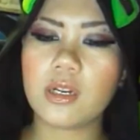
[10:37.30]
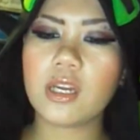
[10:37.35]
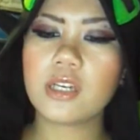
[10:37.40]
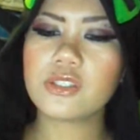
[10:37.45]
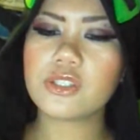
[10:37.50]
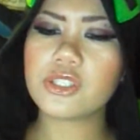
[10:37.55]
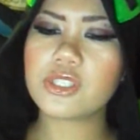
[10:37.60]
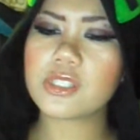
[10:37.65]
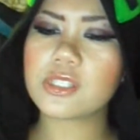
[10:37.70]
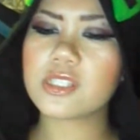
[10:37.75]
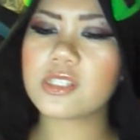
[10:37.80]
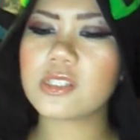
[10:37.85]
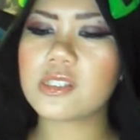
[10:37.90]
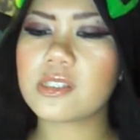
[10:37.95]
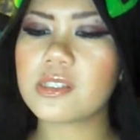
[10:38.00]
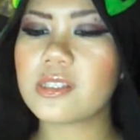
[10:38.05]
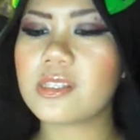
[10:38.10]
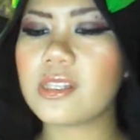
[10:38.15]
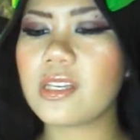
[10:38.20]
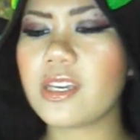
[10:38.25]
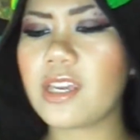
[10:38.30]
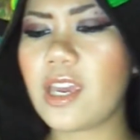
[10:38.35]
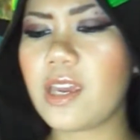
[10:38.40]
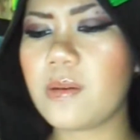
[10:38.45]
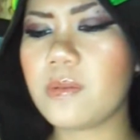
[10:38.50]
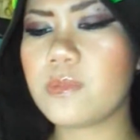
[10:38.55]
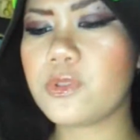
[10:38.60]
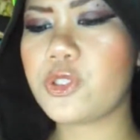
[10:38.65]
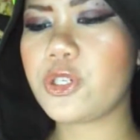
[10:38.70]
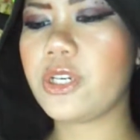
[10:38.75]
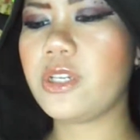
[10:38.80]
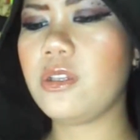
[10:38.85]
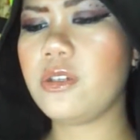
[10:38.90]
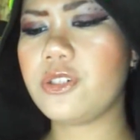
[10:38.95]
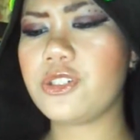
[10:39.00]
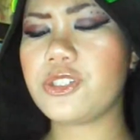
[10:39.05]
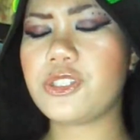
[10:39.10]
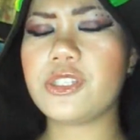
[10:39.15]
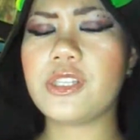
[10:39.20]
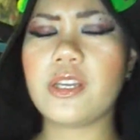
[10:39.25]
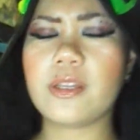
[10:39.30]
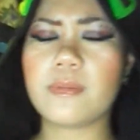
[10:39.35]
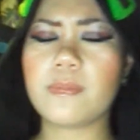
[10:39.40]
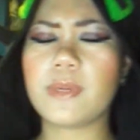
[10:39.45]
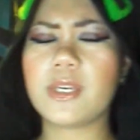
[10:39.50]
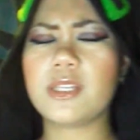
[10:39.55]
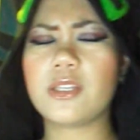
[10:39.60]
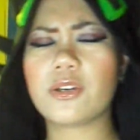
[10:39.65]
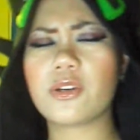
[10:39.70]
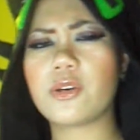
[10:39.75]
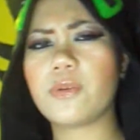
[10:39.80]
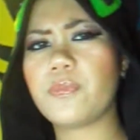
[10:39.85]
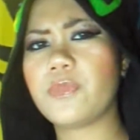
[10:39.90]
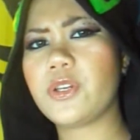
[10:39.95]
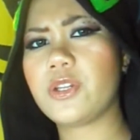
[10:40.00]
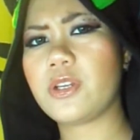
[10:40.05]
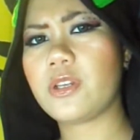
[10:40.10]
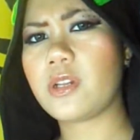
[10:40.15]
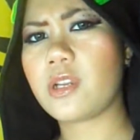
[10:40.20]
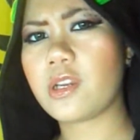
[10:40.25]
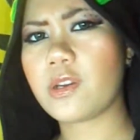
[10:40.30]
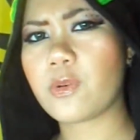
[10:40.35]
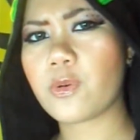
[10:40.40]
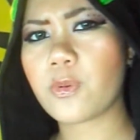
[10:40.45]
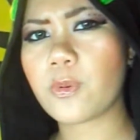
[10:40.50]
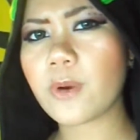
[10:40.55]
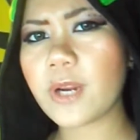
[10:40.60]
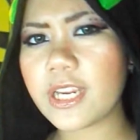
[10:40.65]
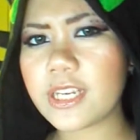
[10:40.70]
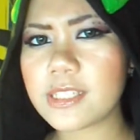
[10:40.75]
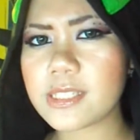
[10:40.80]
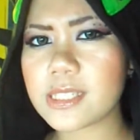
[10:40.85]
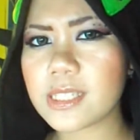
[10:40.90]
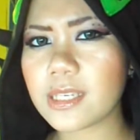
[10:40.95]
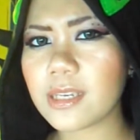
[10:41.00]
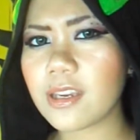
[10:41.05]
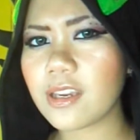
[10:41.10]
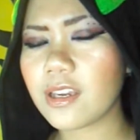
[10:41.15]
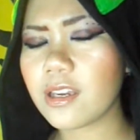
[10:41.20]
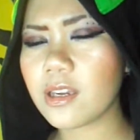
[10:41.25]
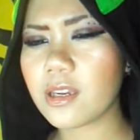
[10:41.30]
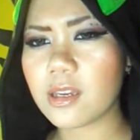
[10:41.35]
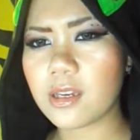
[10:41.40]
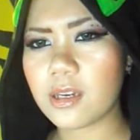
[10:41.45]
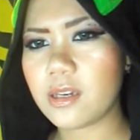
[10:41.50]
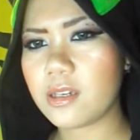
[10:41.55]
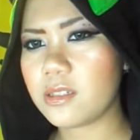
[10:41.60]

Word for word: Not just the game trailers that made the community crazy,